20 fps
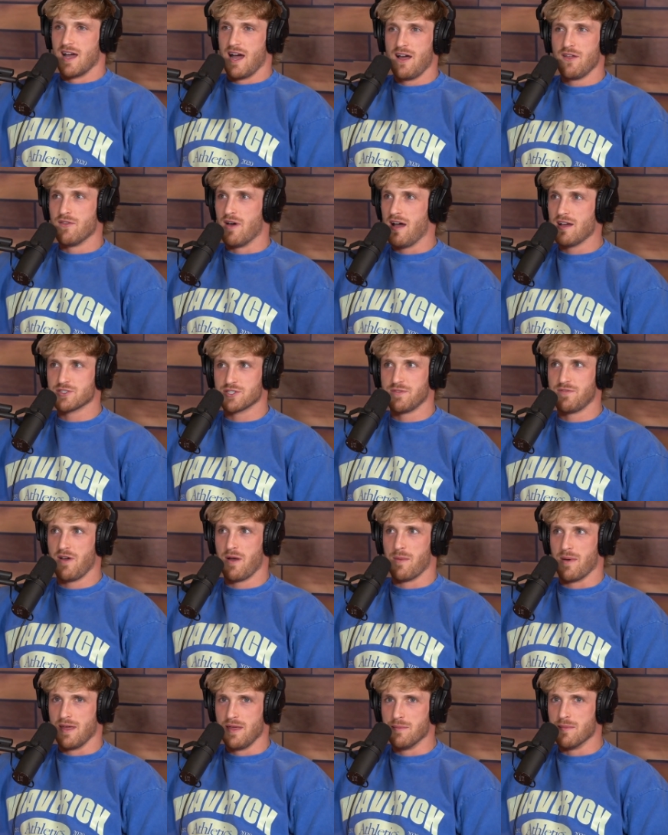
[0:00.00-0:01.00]
I don't know how she
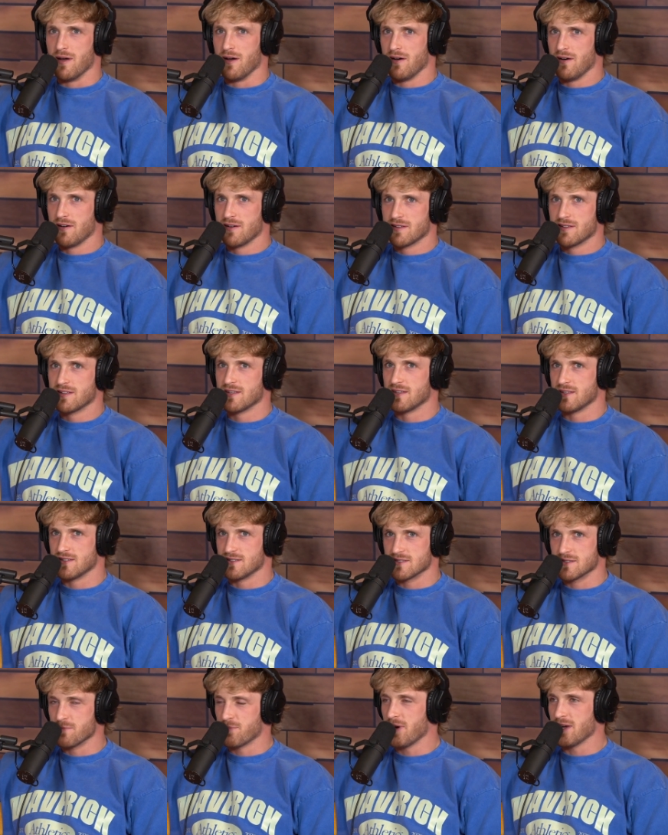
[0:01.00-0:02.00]
found my email.
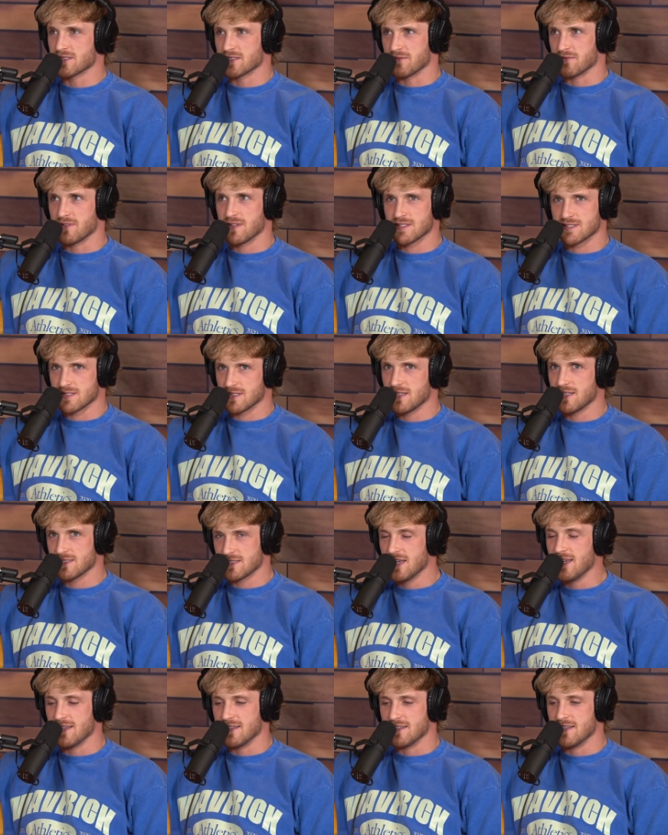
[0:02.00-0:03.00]
Impressive. It's, it's
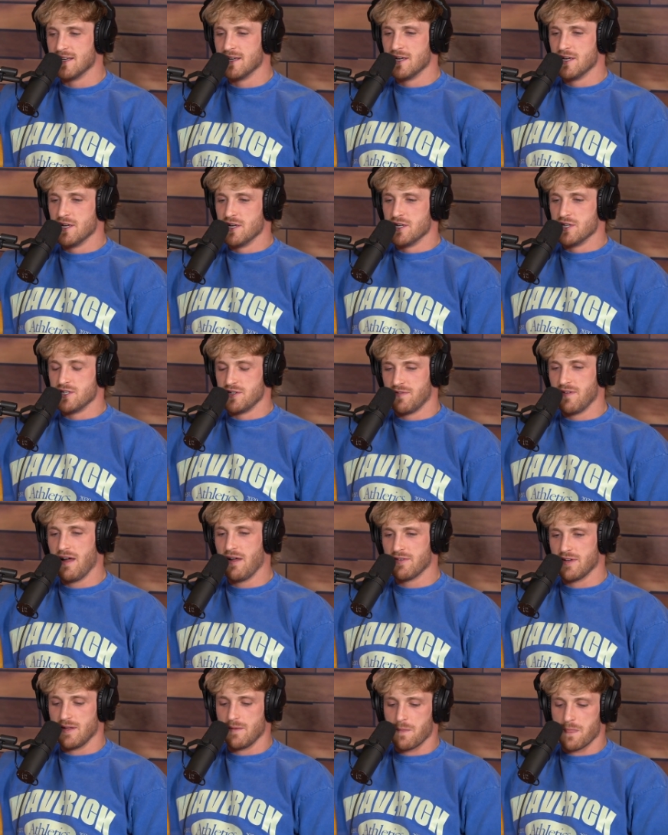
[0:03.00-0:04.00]
hidden. She
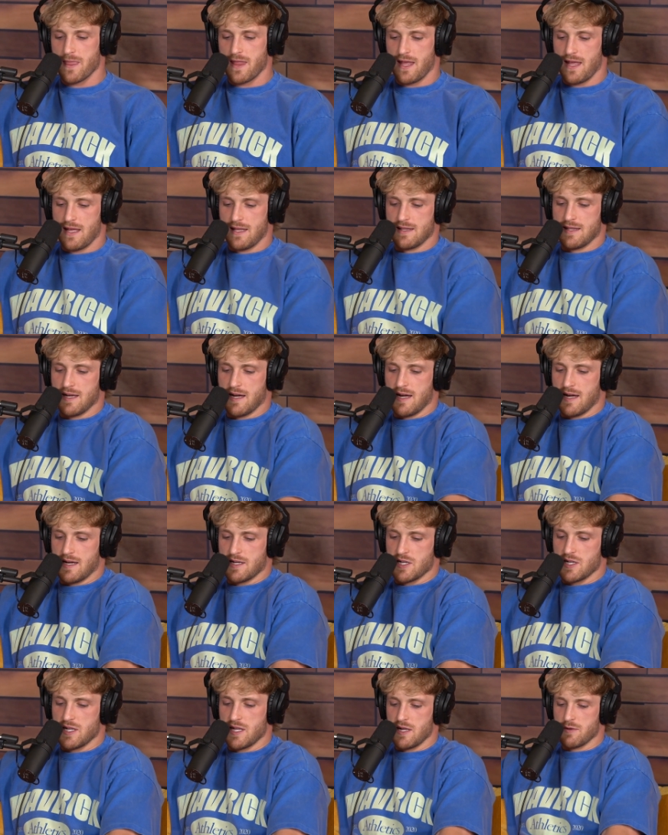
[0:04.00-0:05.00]
found it, and uh,
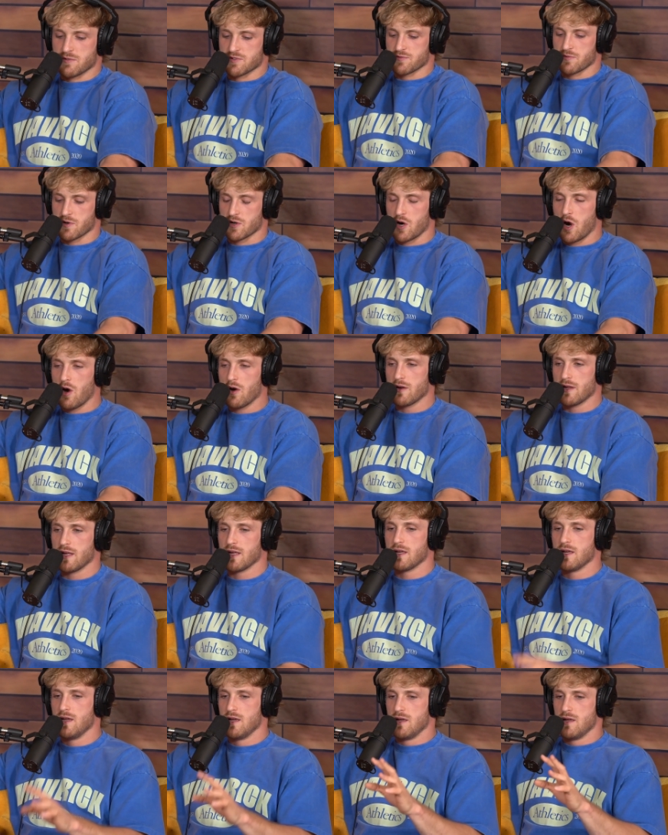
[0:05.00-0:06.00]
it was
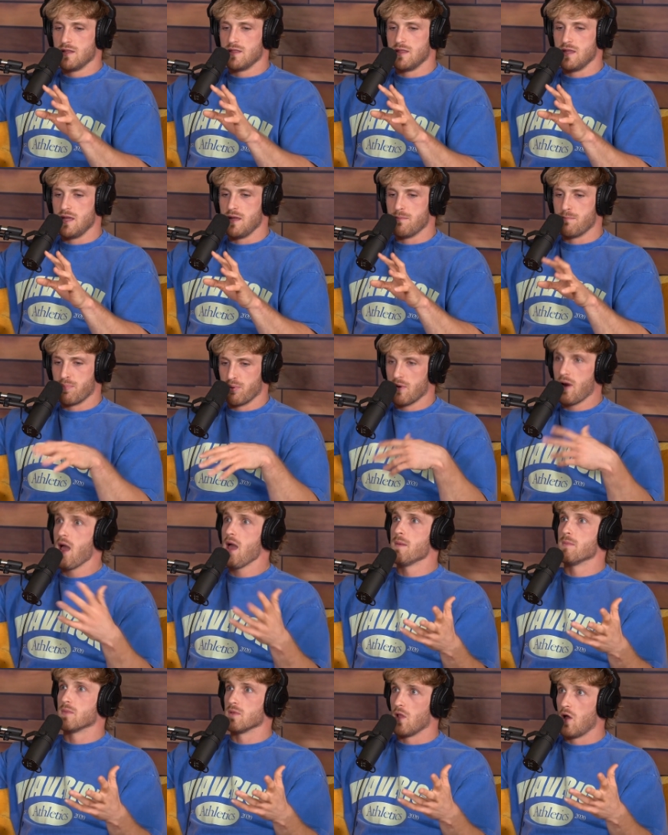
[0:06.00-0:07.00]
regarding the
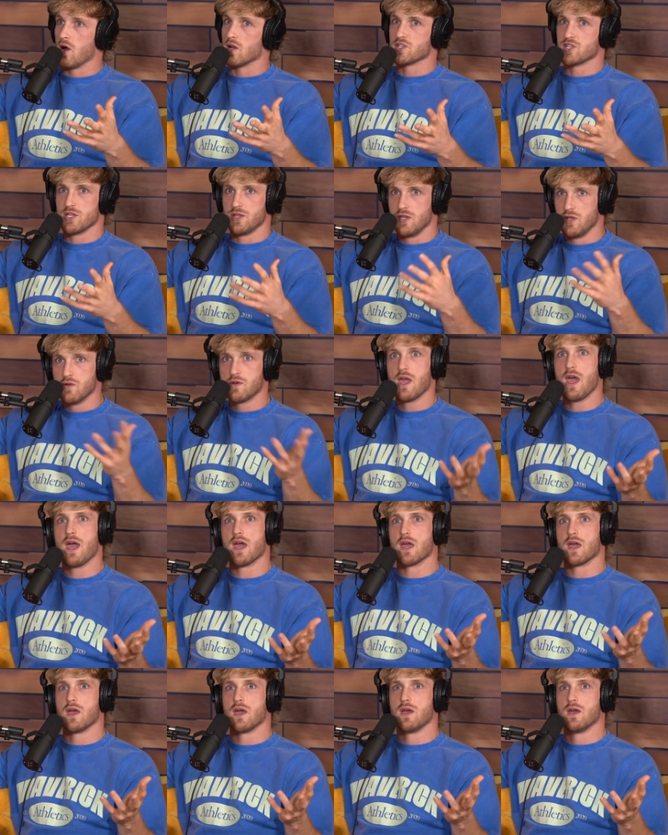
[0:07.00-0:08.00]
Prime launch in the
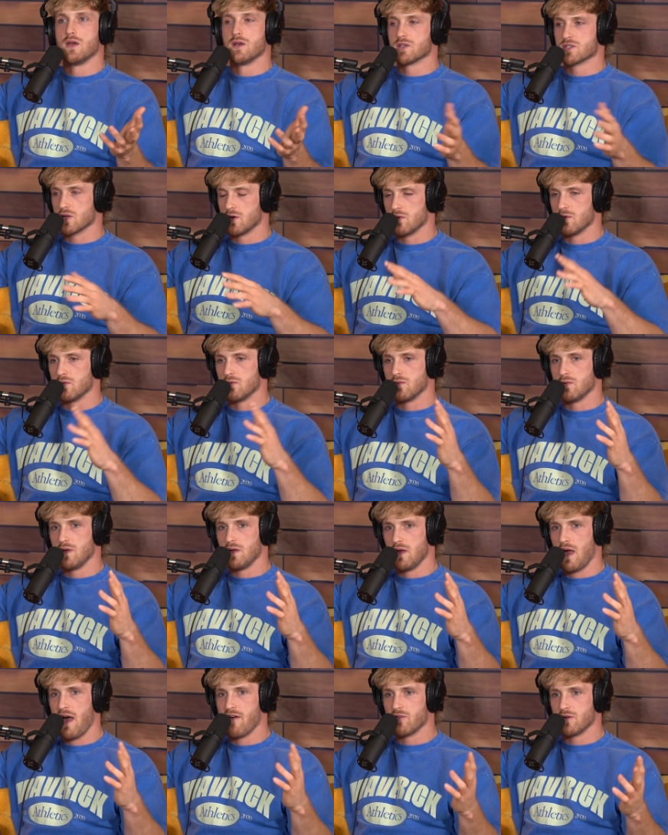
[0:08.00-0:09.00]
UK. So
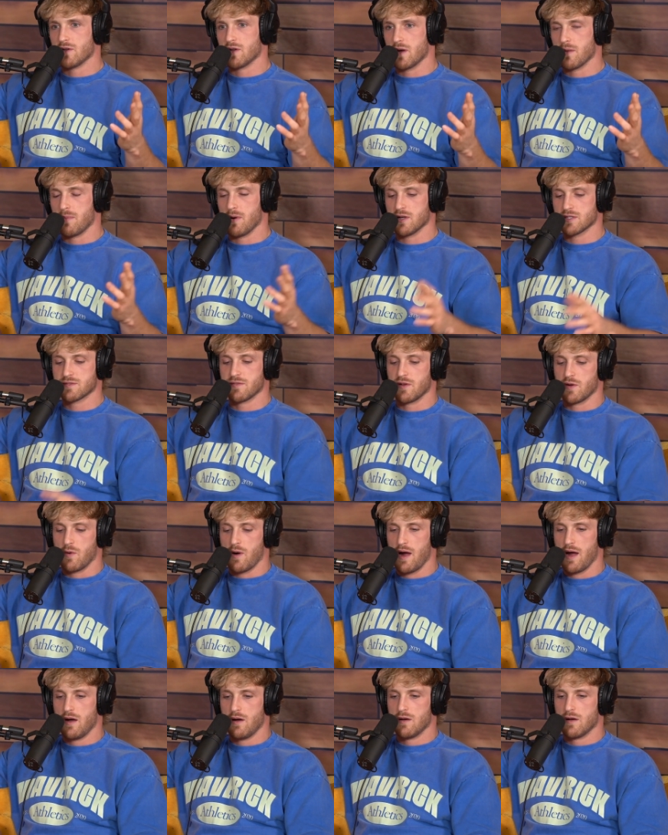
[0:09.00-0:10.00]
we haven't done Impulsive in a
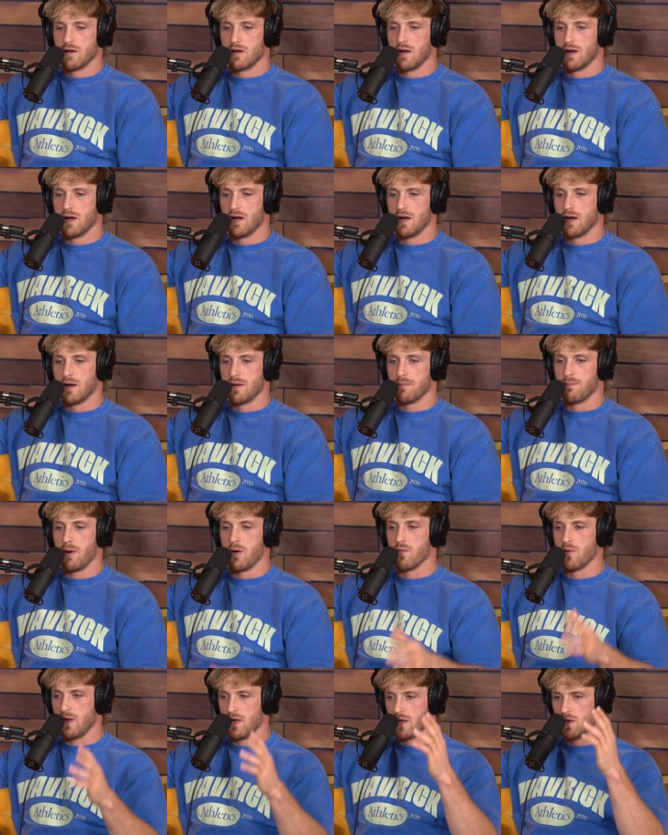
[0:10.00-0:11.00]
while, uh,
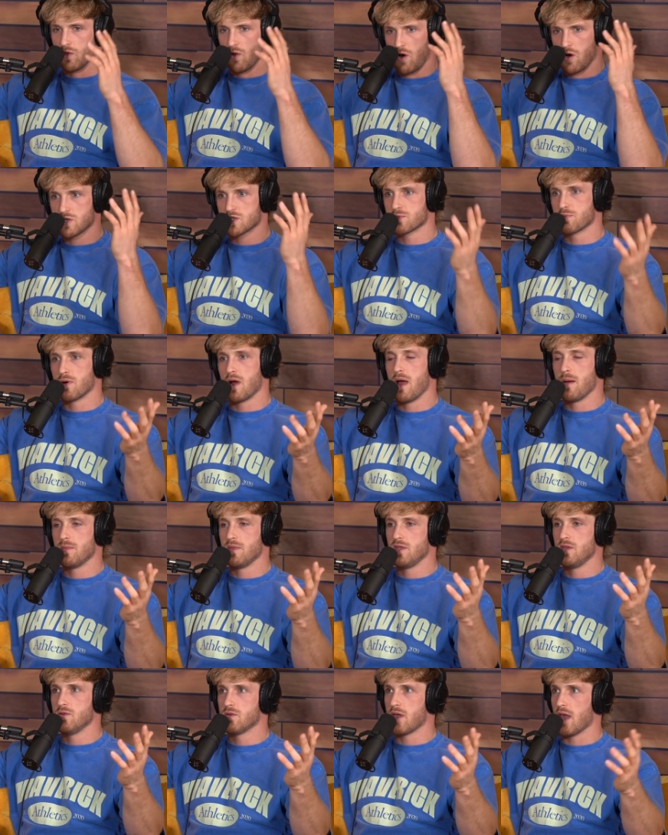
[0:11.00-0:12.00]
but we launched Prime in
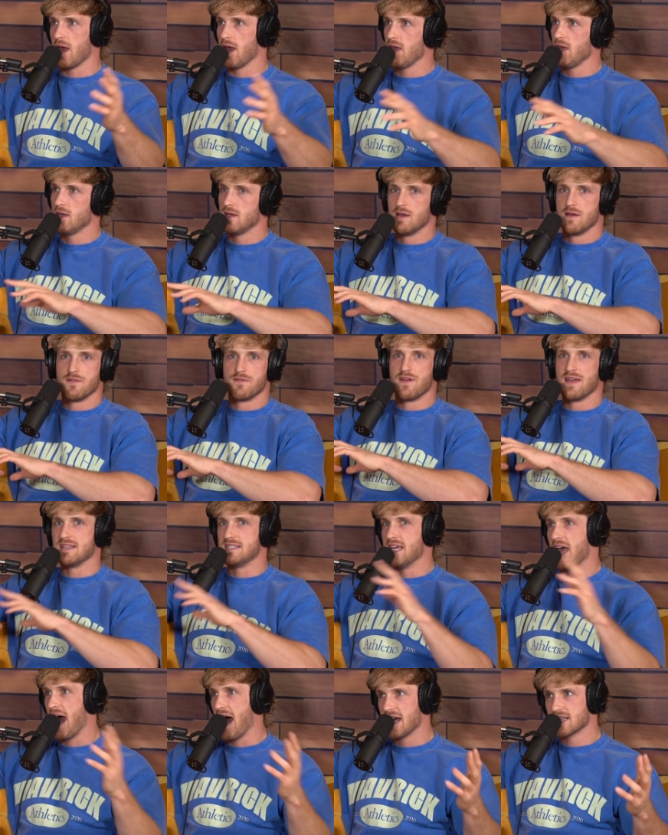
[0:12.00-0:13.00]
the UK.
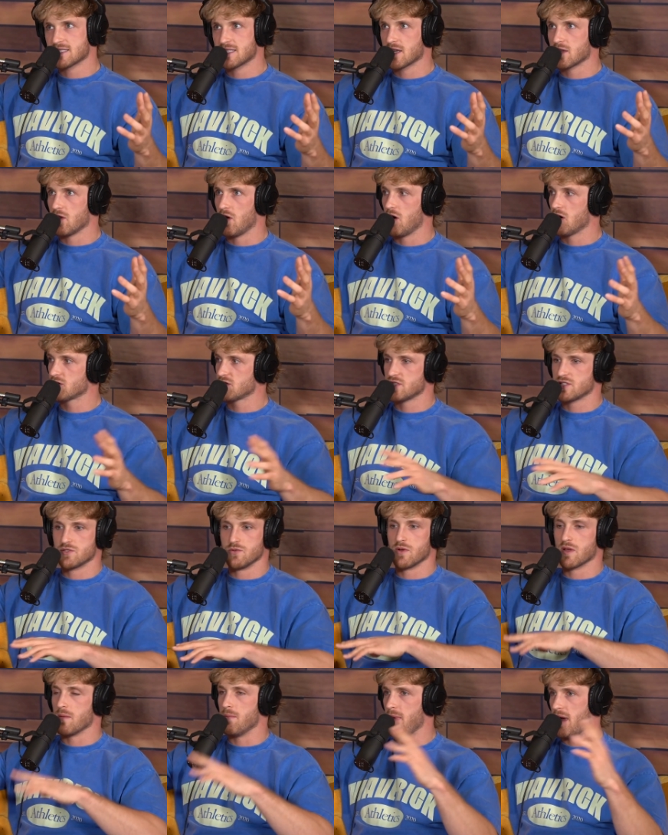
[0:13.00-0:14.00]
Fantastic launch. It's
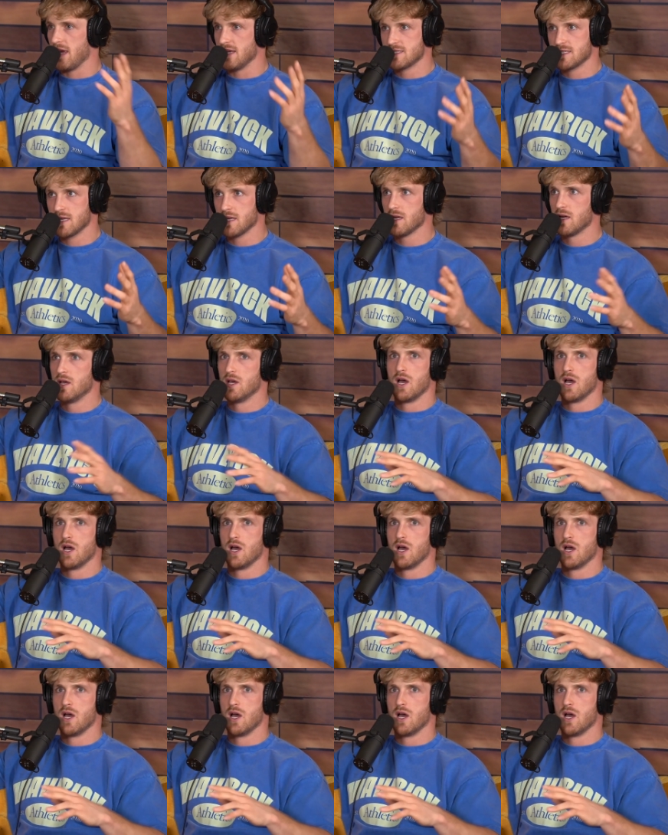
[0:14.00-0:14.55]
doing amazing.